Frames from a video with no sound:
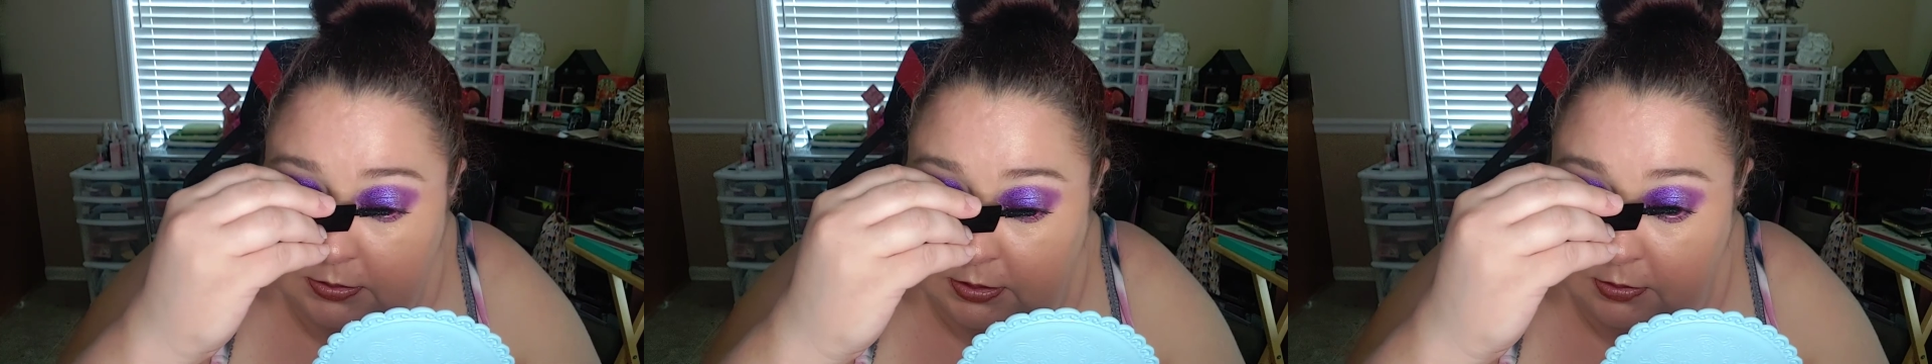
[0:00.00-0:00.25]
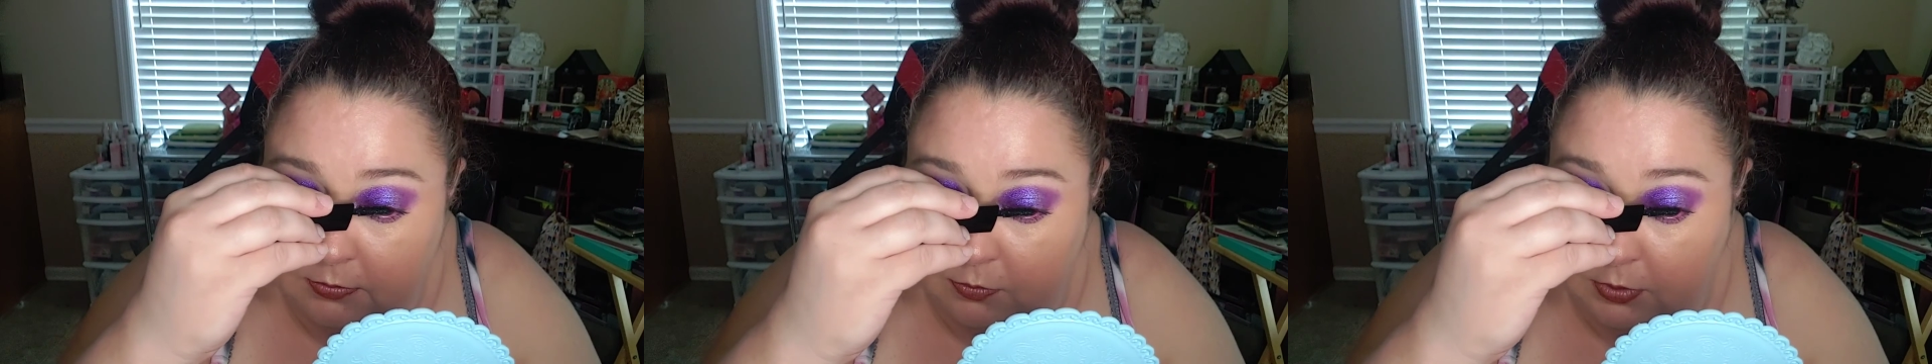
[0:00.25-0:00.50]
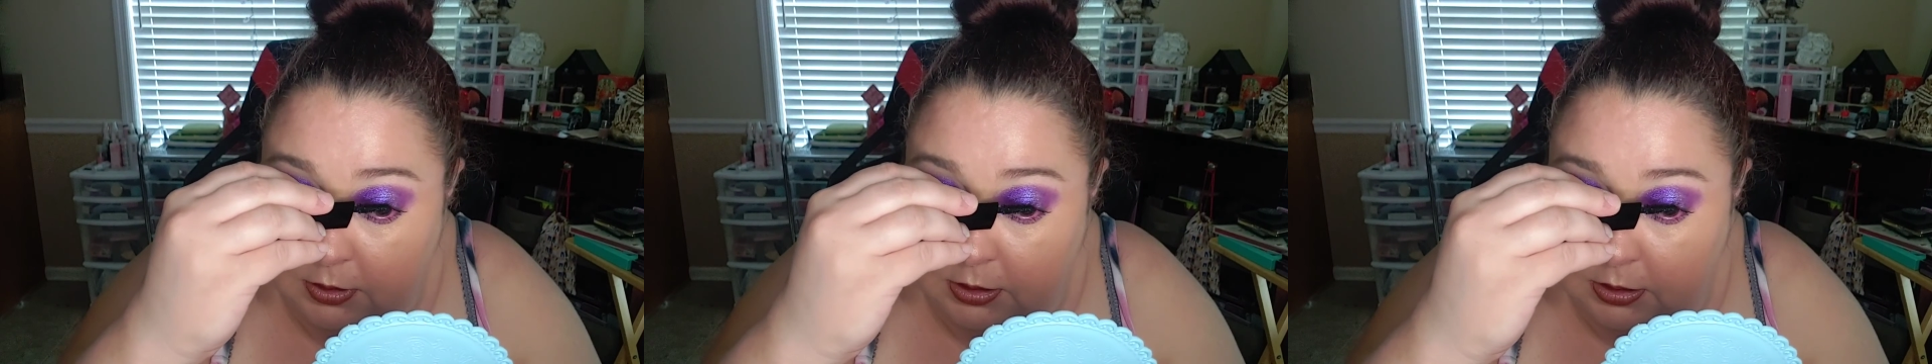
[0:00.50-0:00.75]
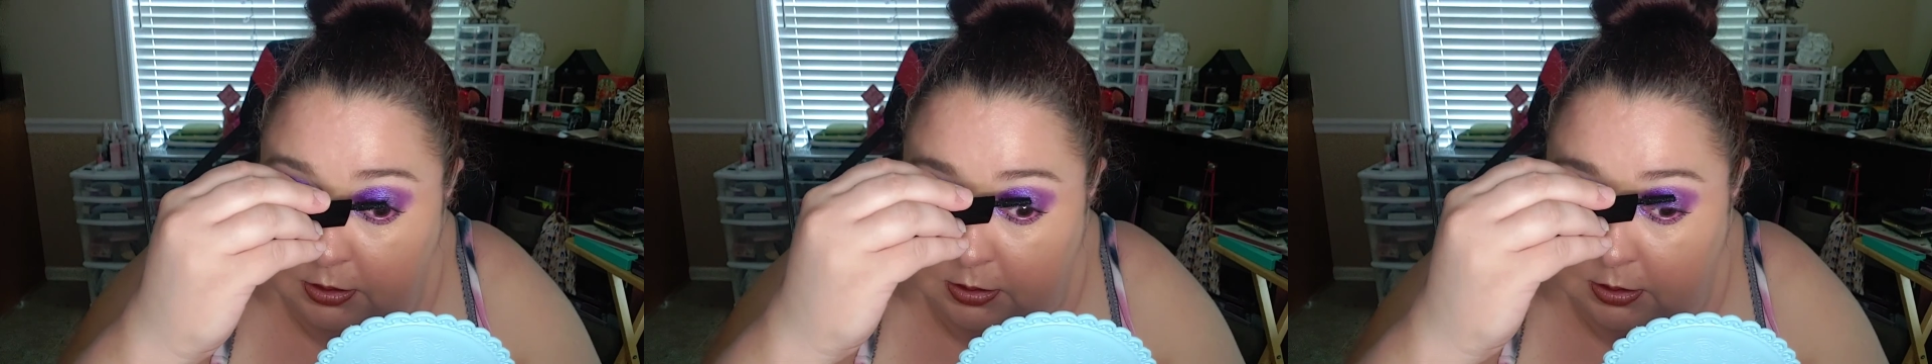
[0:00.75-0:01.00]
and
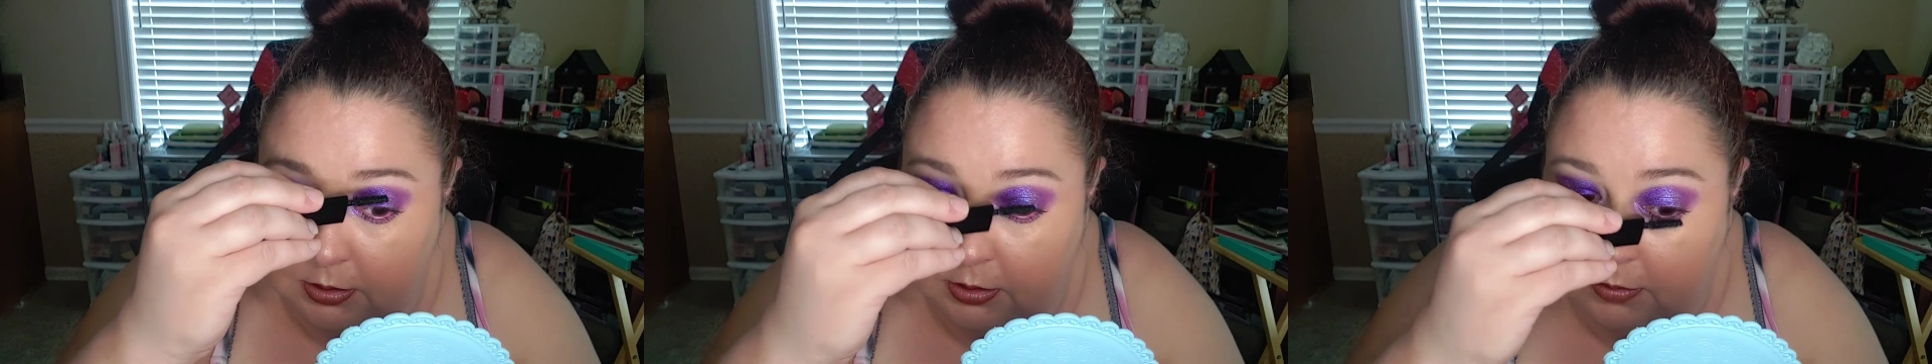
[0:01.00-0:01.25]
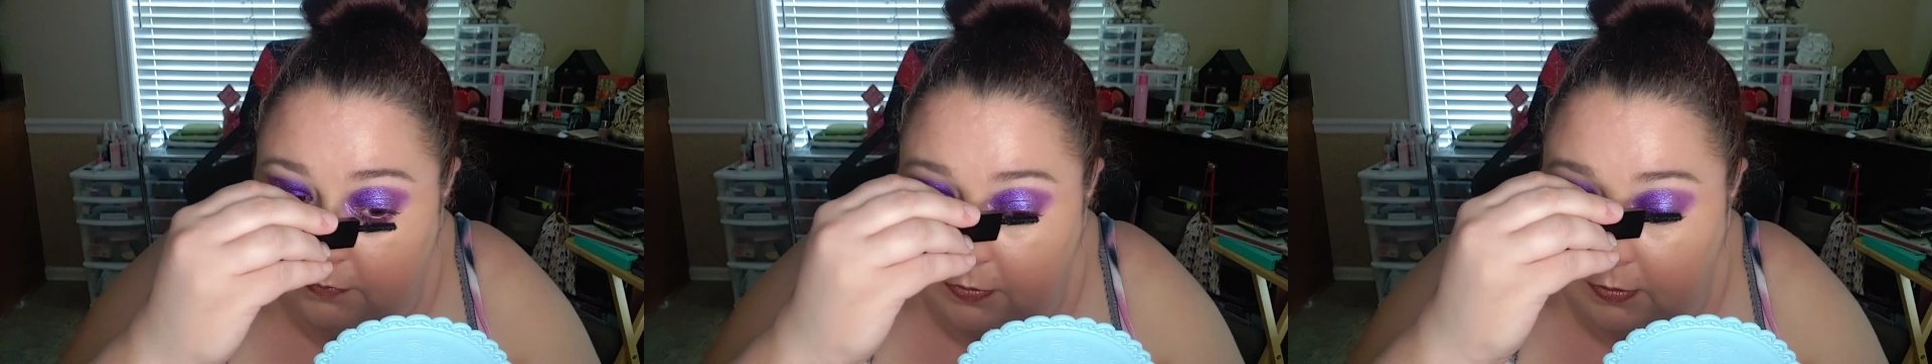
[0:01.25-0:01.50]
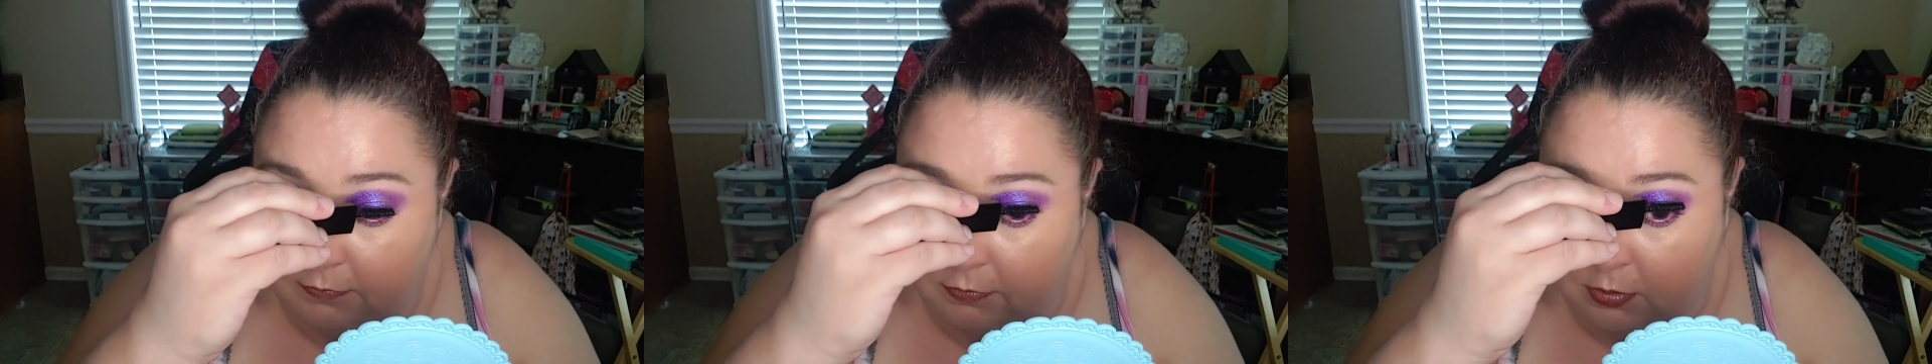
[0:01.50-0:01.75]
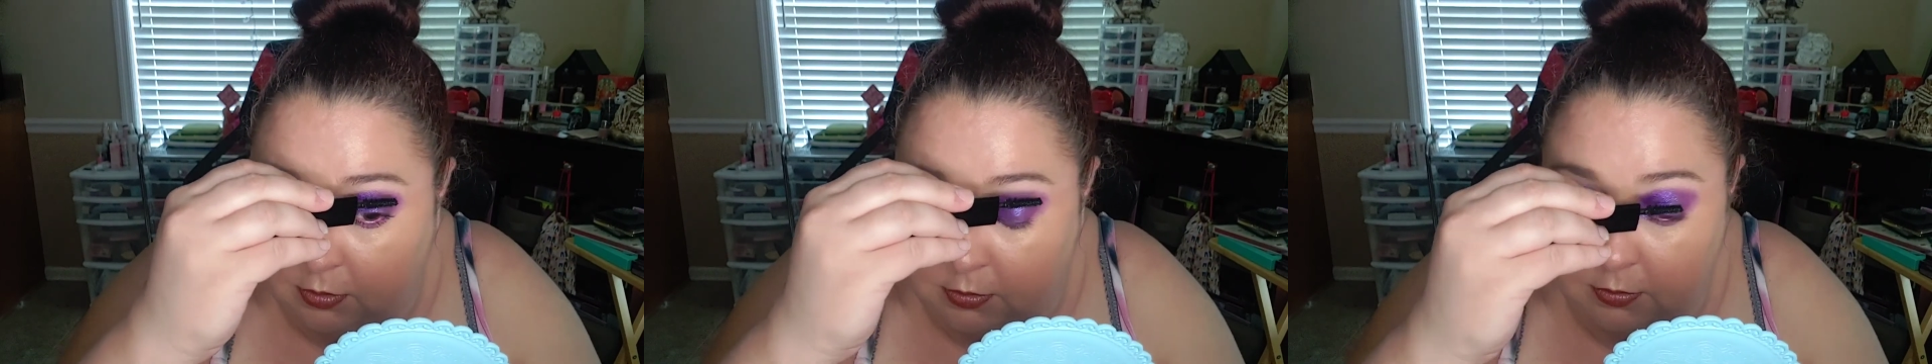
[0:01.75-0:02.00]
really if they've
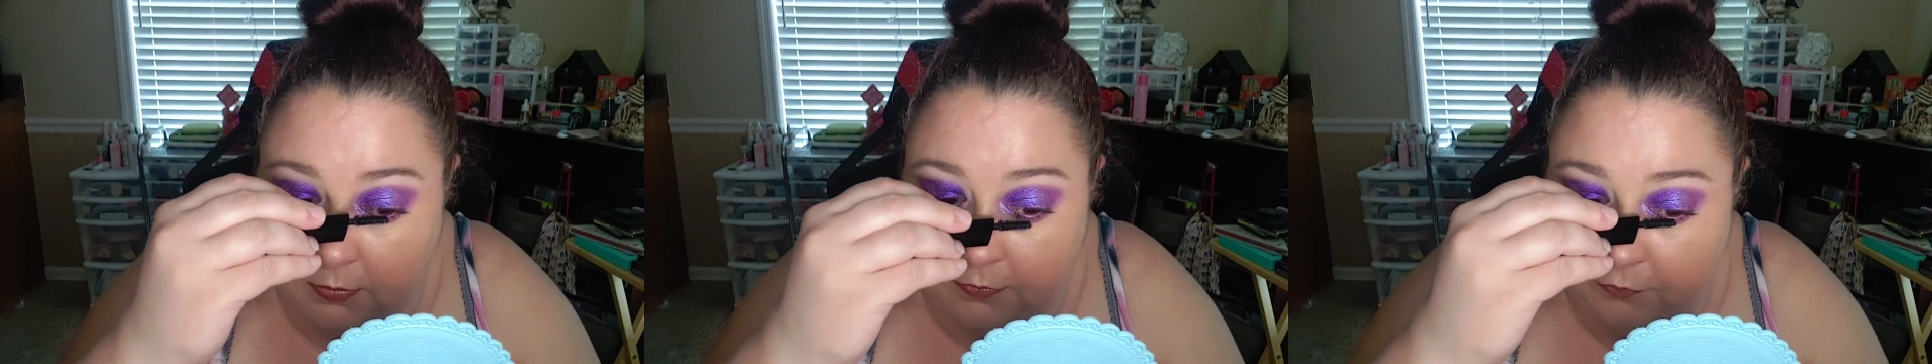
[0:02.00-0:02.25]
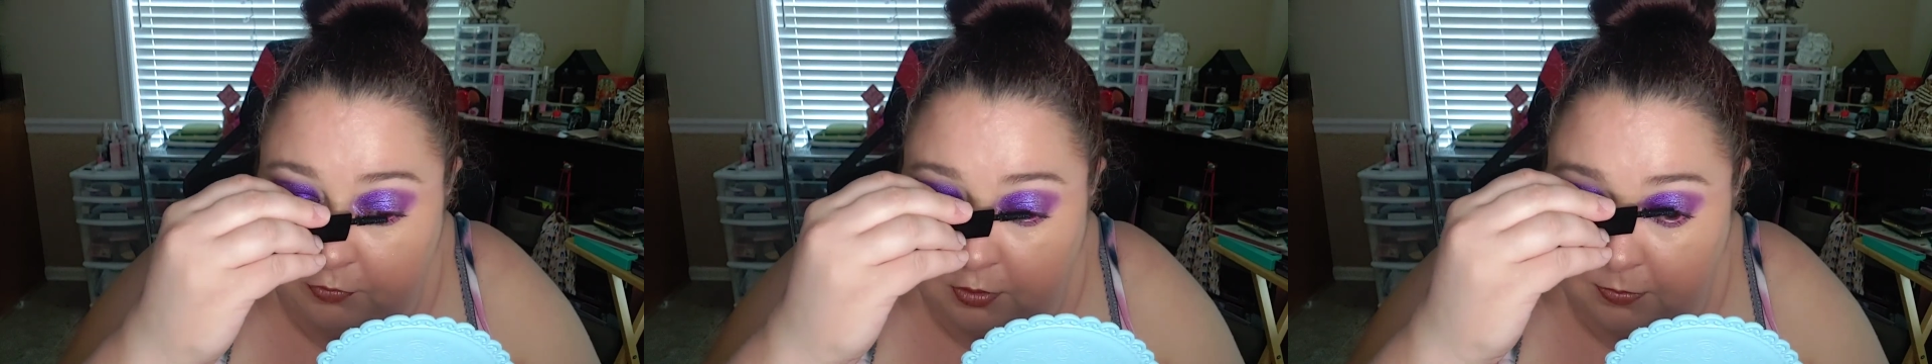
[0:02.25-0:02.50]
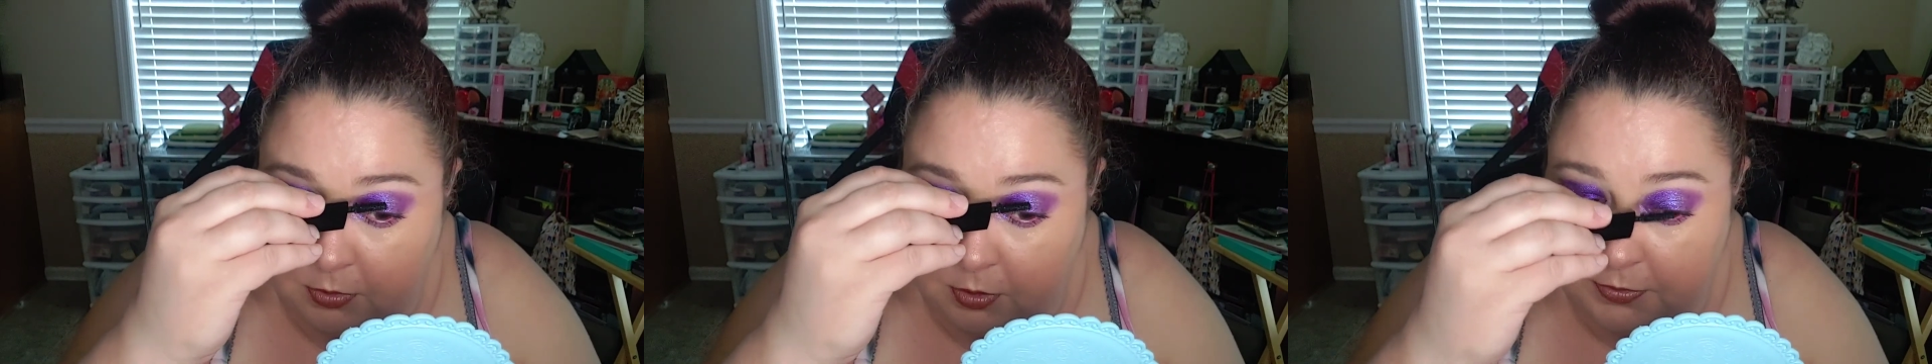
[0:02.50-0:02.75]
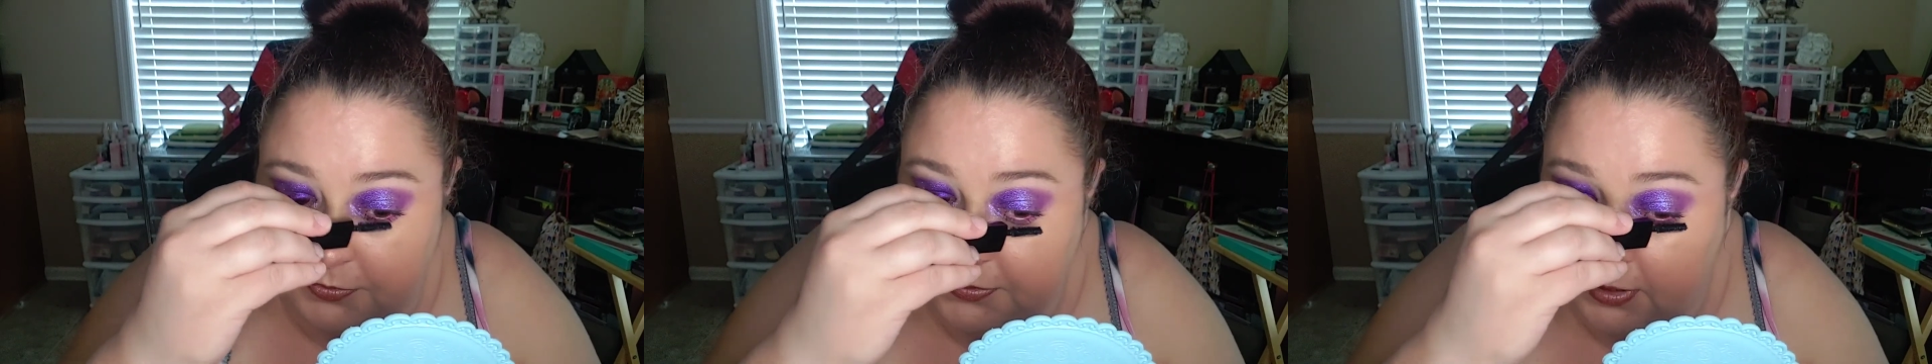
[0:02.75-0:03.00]
learned from their
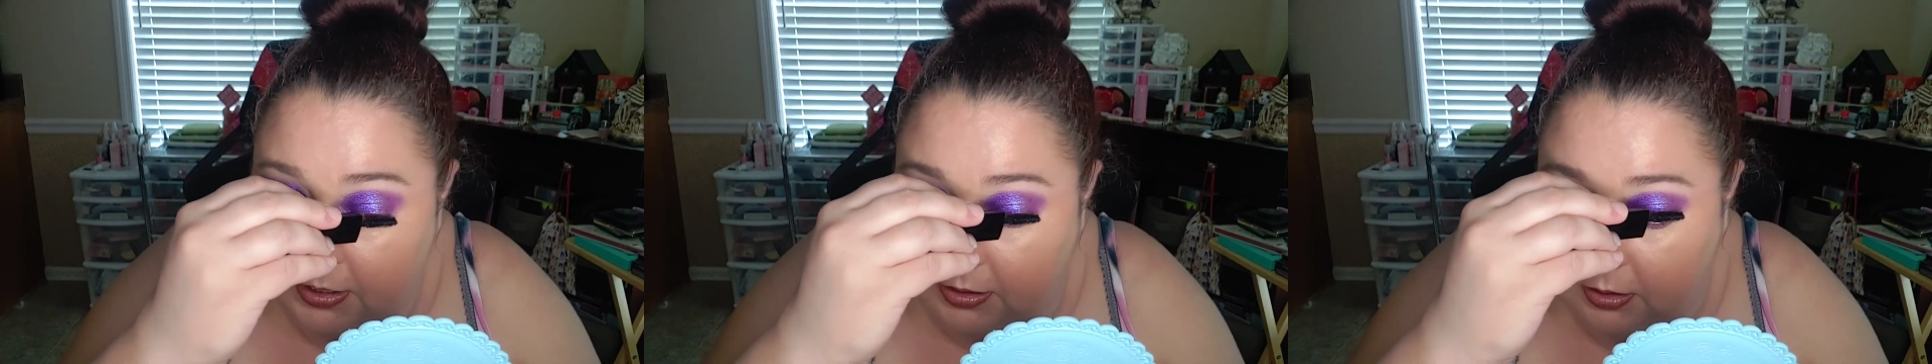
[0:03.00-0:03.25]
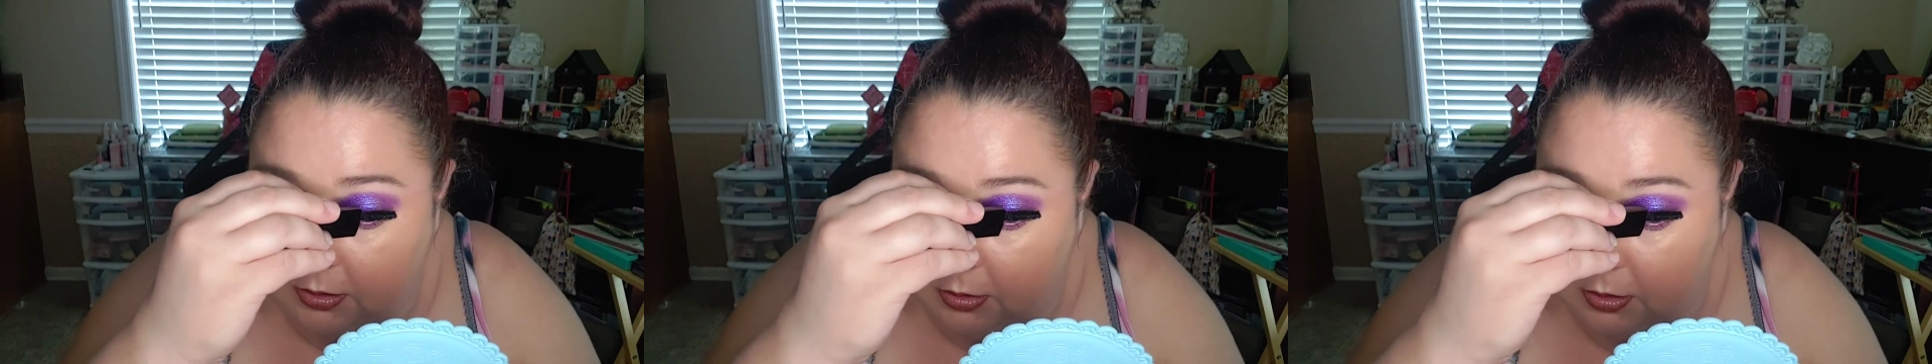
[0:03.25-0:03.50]
mistake.